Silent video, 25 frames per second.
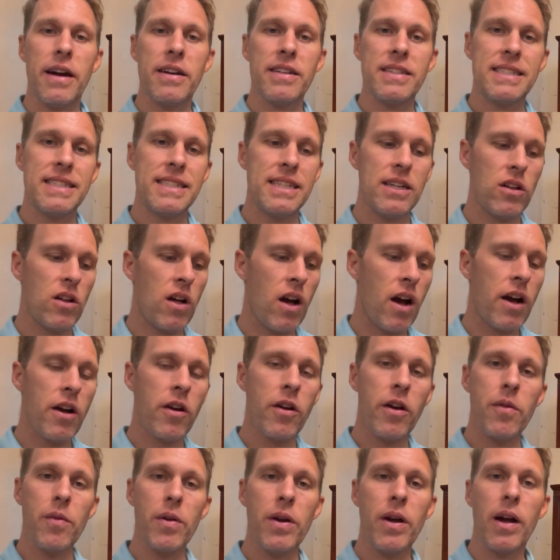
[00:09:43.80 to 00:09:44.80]
i still
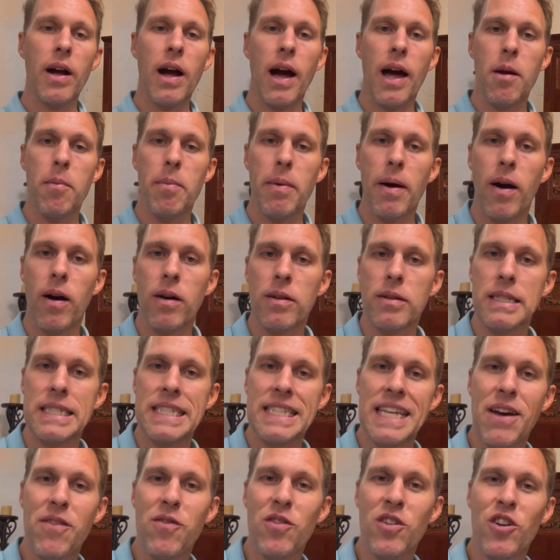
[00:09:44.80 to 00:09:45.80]
hungry. We got about
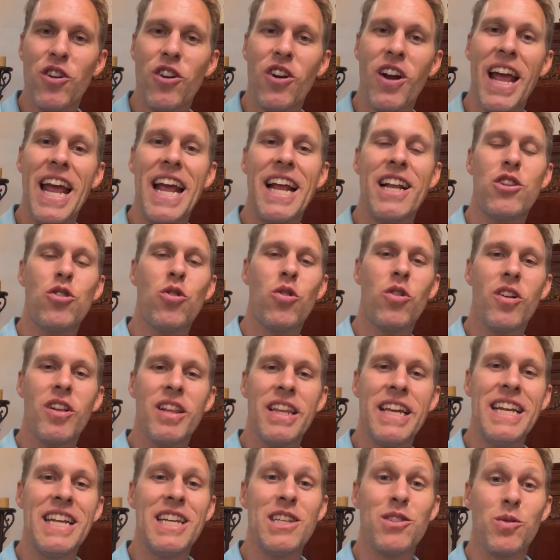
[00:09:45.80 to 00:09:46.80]
seven or eight
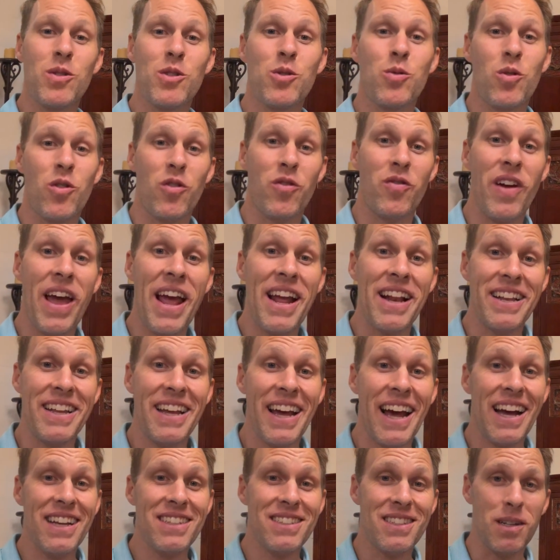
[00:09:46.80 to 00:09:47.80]
tortellinis, which were
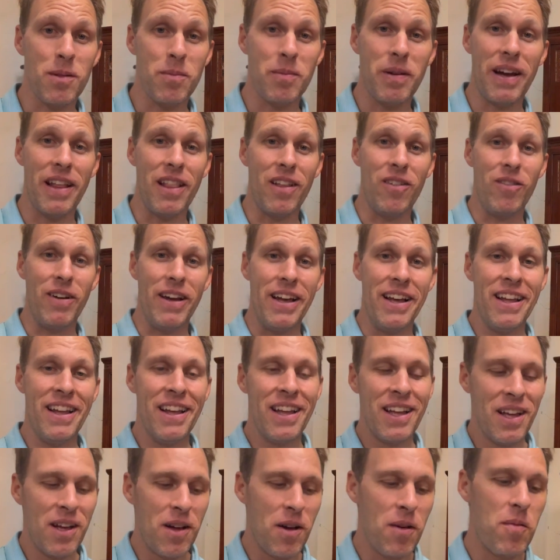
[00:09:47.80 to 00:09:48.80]
fantastic, by the way.
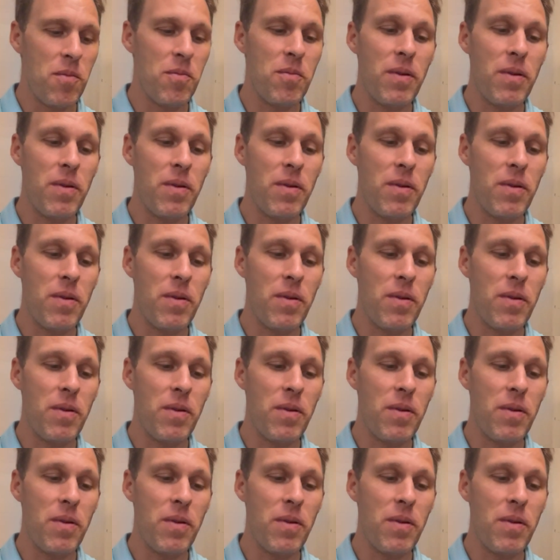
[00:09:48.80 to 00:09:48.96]
Yeah.